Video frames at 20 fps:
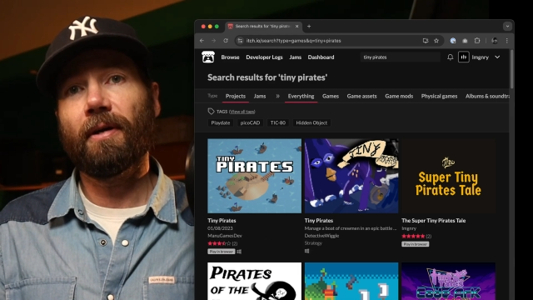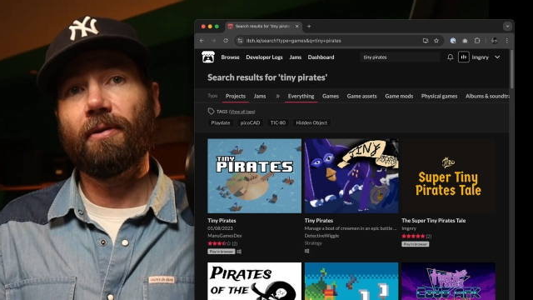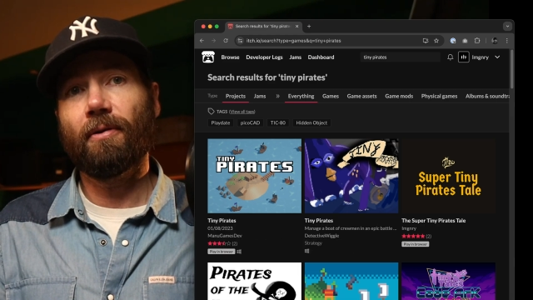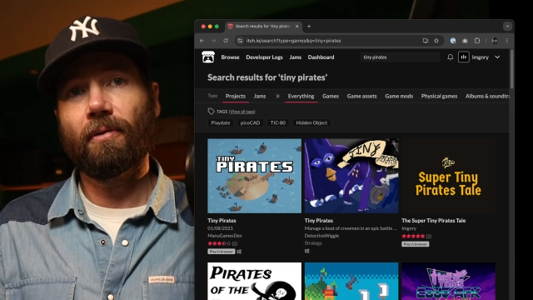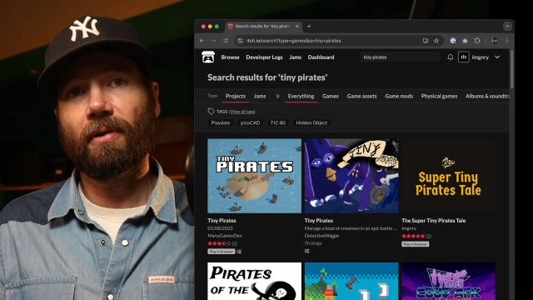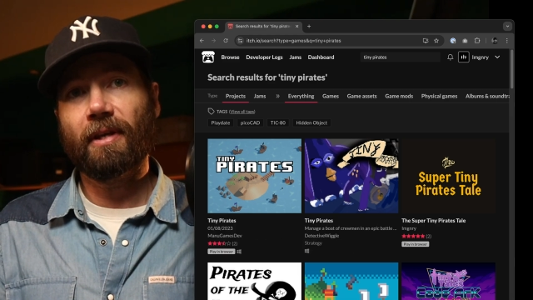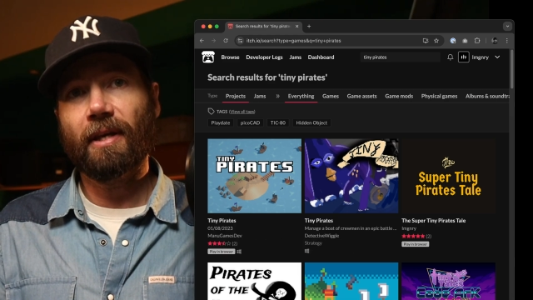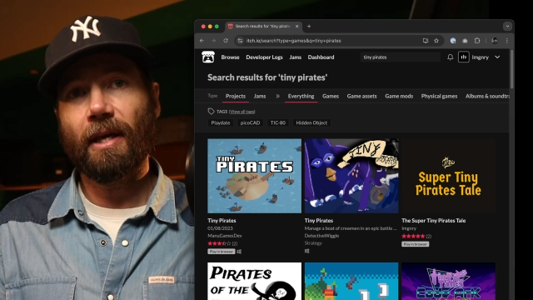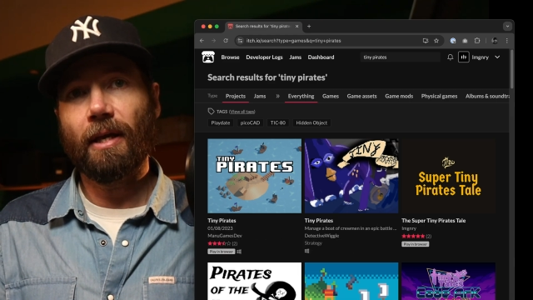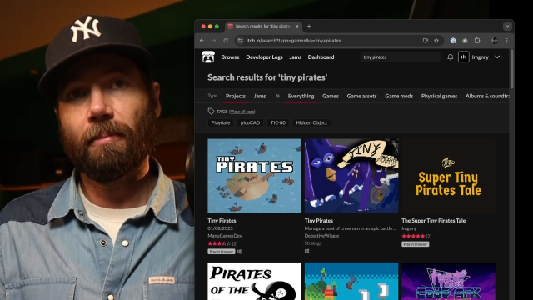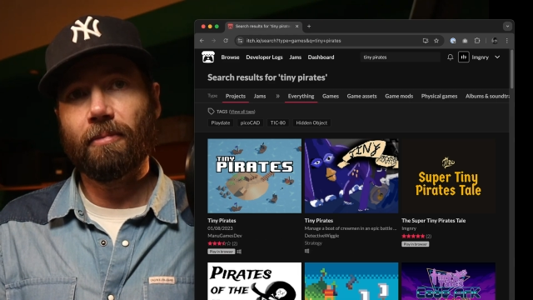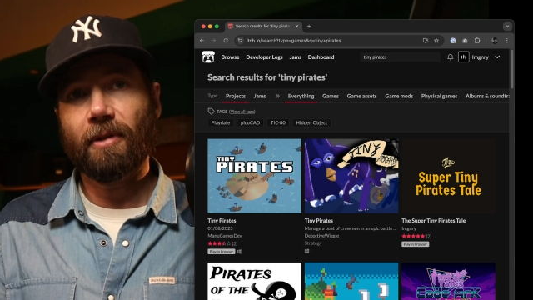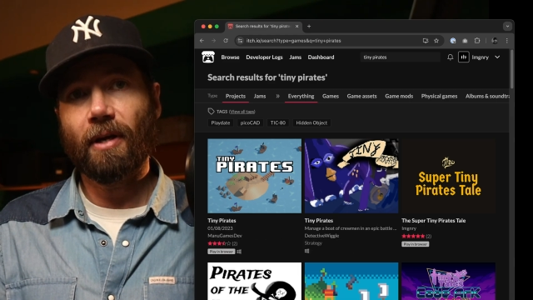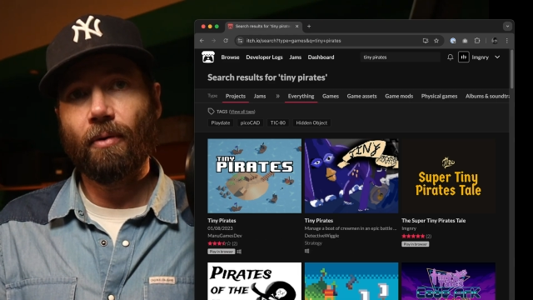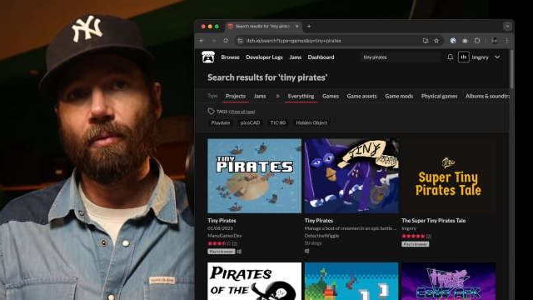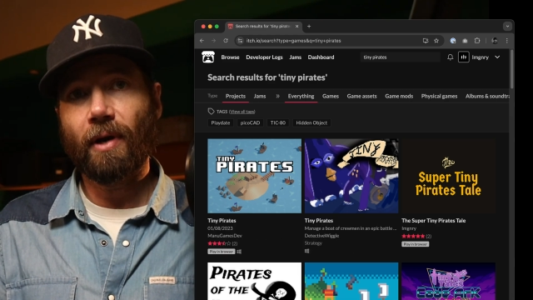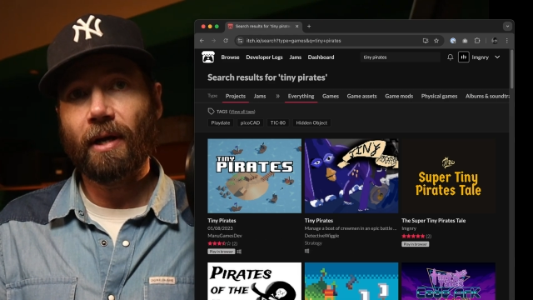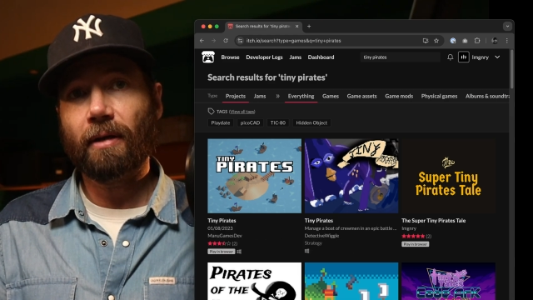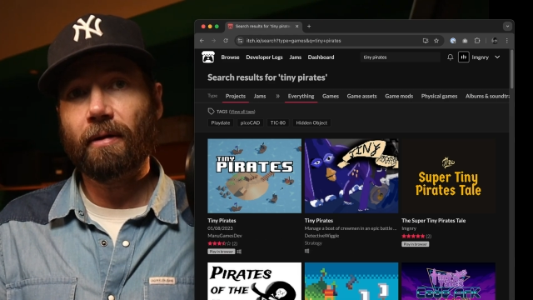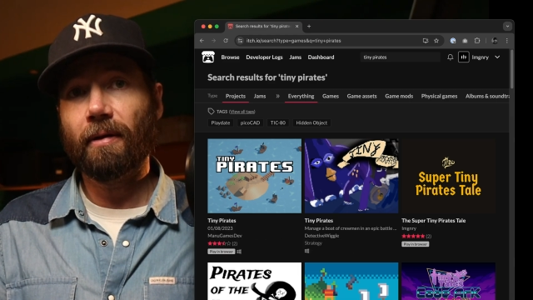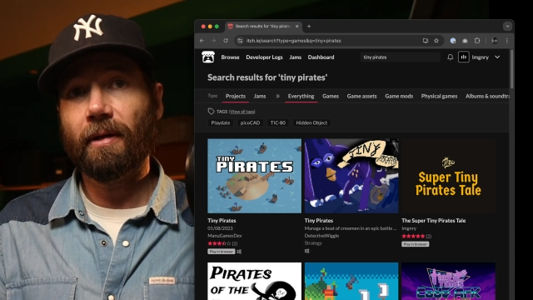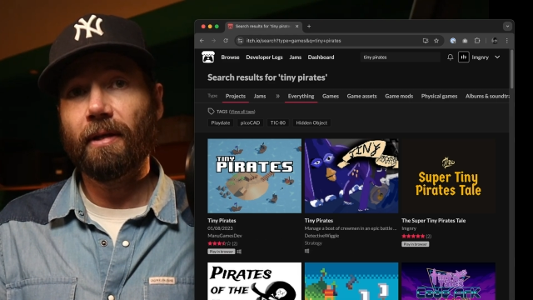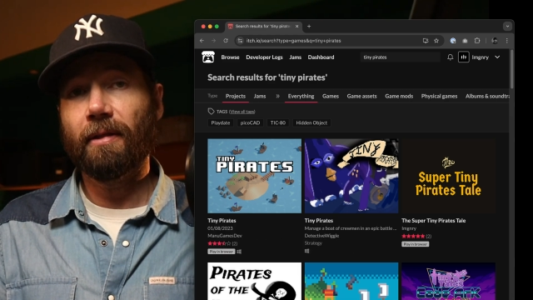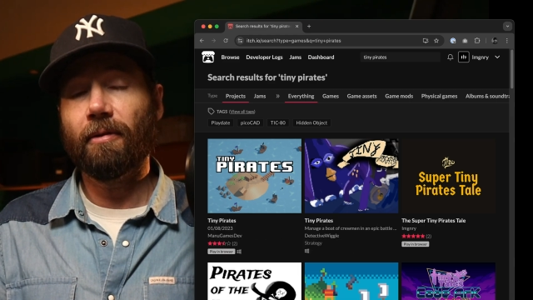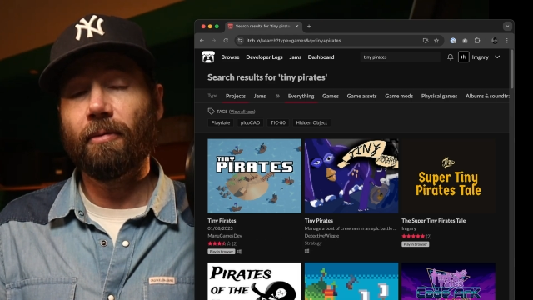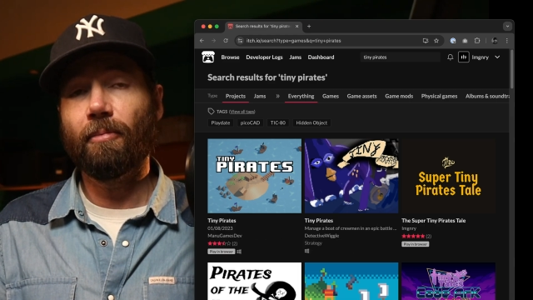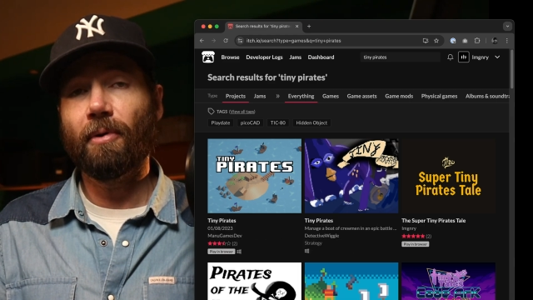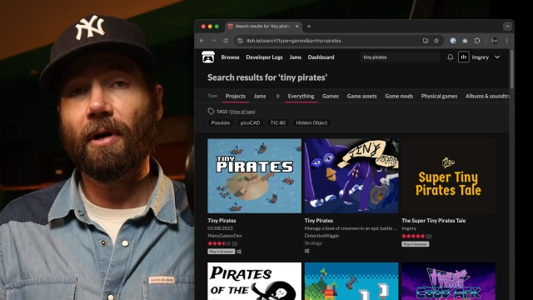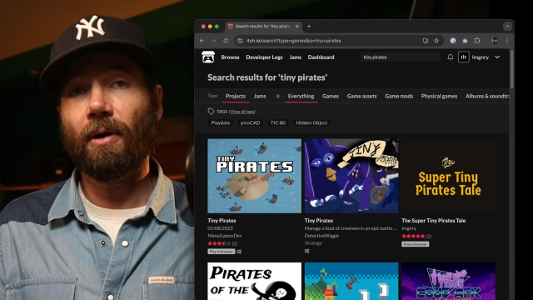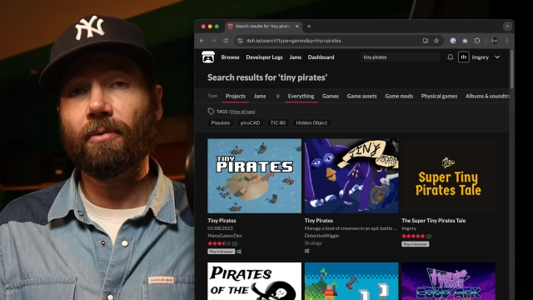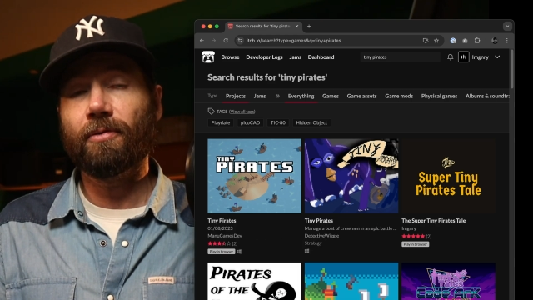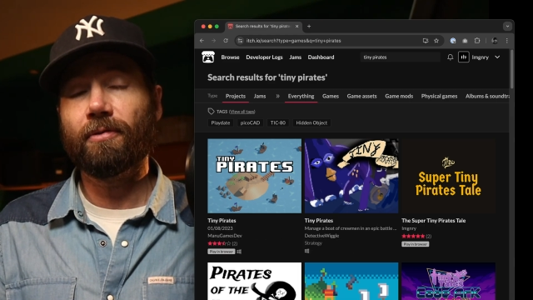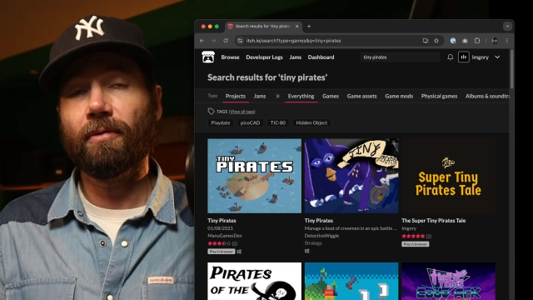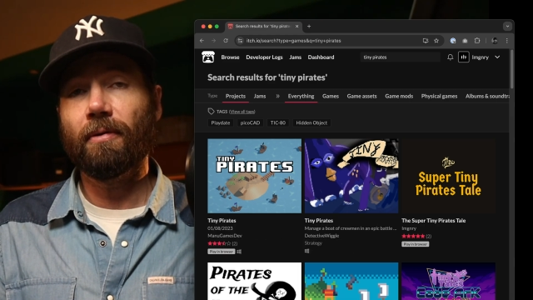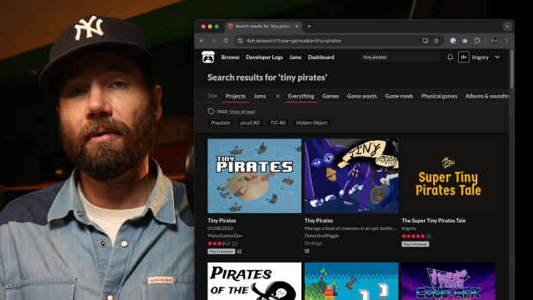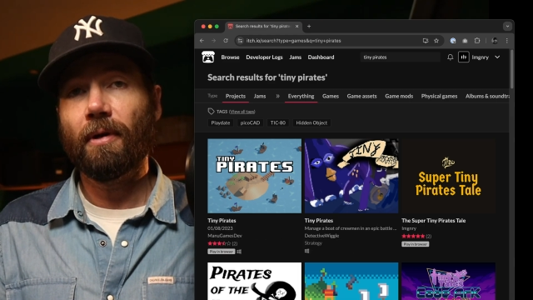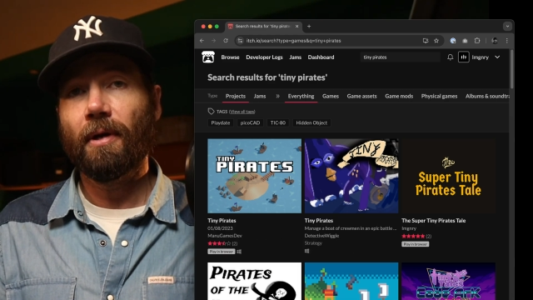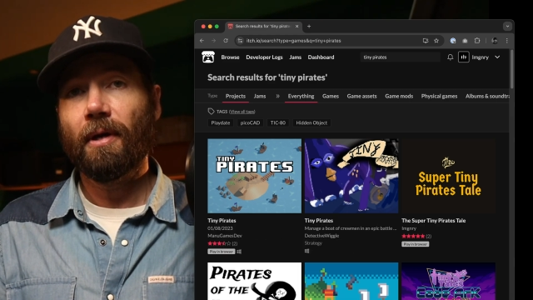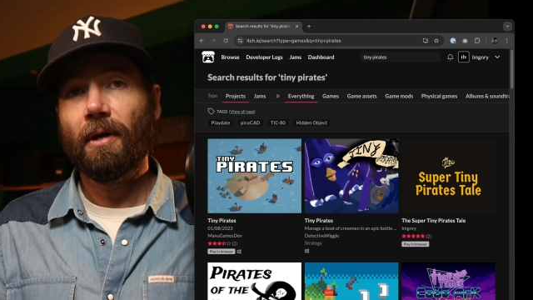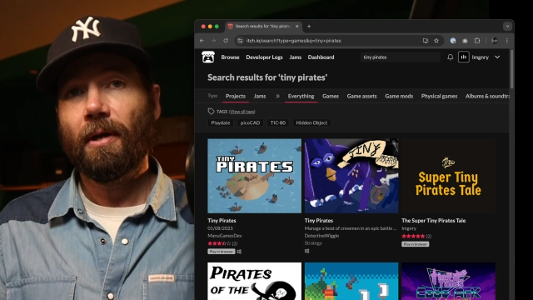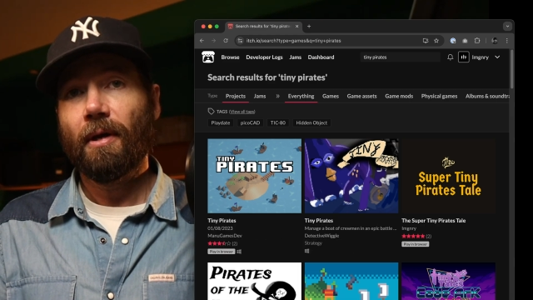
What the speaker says: your game directly in the browser,